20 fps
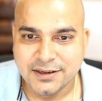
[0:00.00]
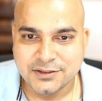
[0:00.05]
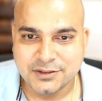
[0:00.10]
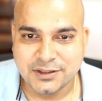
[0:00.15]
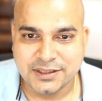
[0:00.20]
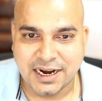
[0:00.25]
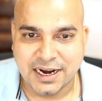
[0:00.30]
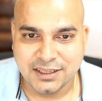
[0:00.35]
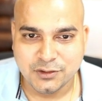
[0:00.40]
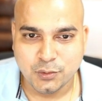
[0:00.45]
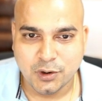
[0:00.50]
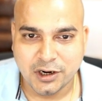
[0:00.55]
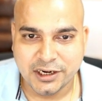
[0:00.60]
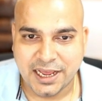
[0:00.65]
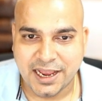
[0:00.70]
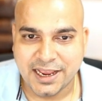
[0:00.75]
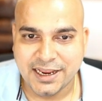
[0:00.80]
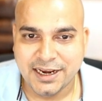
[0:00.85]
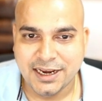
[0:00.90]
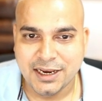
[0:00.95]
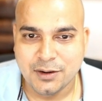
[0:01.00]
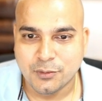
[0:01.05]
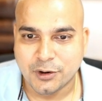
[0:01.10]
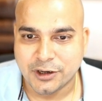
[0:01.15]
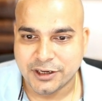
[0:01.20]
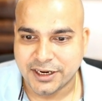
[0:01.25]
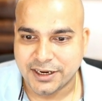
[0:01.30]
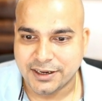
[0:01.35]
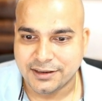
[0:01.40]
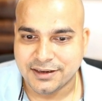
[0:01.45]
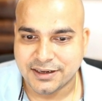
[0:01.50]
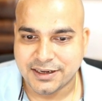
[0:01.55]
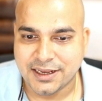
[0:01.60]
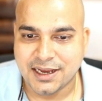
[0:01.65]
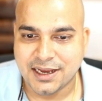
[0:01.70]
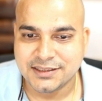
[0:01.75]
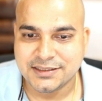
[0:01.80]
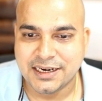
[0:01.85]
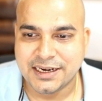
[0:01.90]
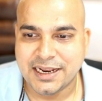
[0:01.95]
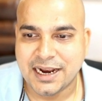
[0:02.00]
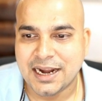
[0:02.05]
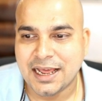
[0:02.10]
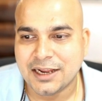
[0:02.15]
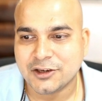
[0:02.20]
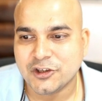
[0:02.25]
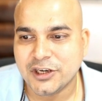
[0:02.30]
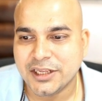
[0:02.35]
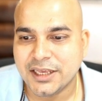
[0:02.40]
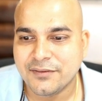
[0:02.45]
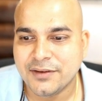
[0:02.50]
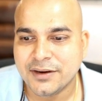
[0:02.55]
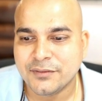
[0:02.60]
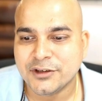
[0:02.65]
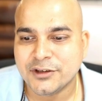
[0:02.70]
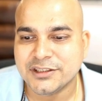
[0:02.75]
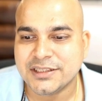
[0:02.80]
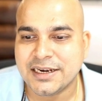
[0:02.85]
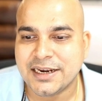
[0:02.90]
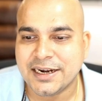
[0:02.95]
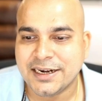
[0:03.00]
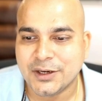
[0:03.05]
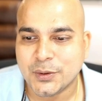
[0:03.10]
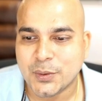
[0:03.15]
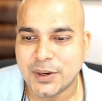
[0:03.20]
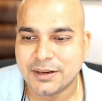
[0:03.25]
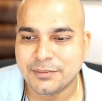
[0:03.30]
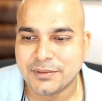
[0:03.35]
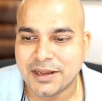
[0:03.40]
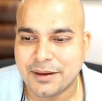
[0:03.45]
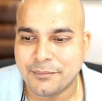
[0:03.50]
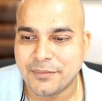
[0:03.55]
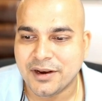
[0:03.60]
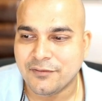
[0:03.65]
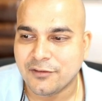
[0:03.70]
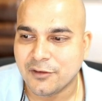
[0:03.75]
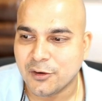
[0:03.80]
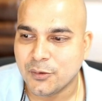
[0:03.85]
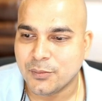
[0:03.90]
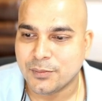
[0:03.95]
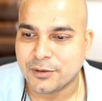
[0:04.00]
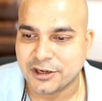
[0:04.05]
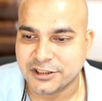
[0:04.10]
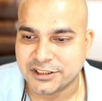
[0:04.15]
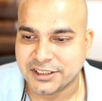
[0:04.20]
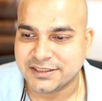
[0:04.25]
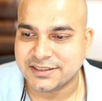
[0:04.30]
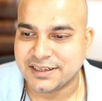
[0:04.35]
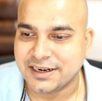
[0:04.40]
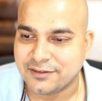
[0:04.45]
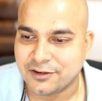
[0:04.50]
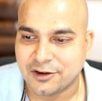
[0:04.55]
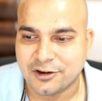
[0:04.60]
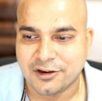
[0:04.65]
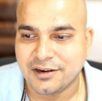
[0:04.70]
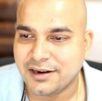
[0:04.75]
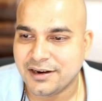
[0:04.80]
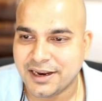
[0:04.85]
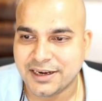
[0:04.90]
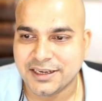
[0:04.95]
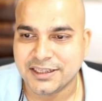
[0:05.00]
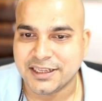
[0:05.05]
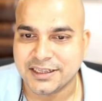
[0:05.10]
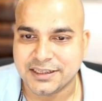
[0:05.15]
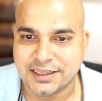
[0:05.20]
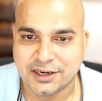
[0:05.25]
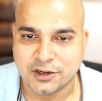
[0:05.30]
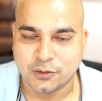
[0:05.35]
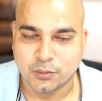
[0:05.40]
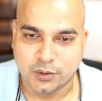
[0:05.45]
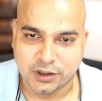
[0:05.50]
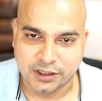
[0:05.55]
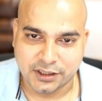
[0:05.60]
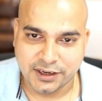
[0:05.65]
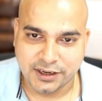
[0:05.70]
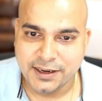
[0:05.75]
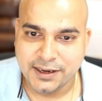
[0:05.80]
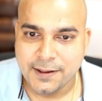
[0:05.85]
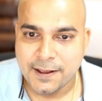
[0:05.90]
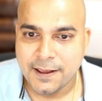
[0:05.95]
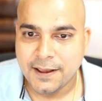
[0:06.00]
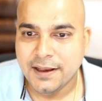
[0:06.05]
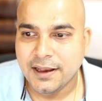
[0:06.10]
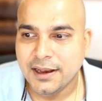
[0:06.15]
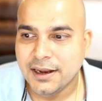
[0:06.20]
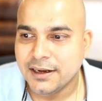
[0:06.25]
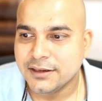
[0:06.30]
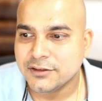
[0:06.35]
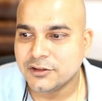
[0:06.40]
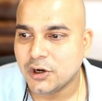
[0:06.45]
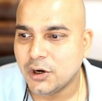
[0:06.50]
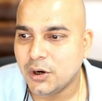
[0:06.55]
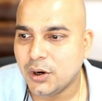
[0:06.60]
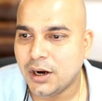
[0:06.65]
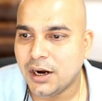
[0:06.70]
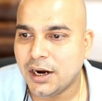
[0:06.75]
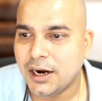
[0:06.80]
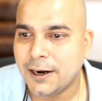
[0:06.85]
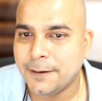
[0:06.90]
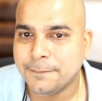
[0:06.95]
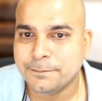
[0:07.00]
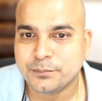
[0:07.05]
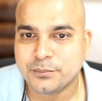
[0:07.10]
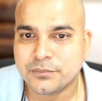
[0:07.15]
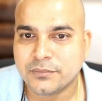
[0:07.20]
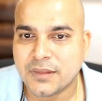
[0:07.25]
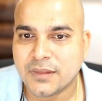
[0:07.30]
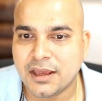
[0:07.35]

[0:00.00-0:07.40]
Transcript: so that is what i really wanted the task that i had actually given was an end-to-end MLflow projects and all anything that you want right so um,